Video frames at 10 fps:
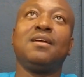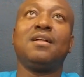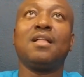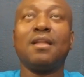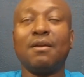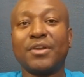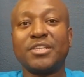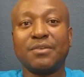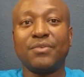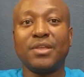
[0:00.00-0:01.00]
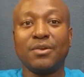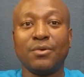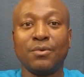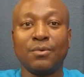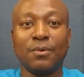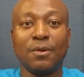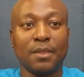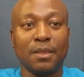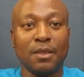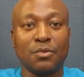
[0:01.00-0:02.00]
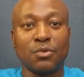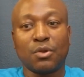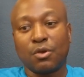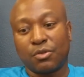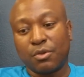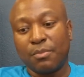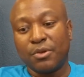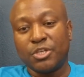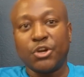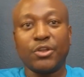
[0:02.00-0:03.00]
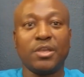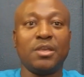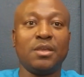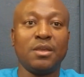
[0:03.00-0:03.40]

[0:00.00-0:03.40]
leveraging video into the customer journey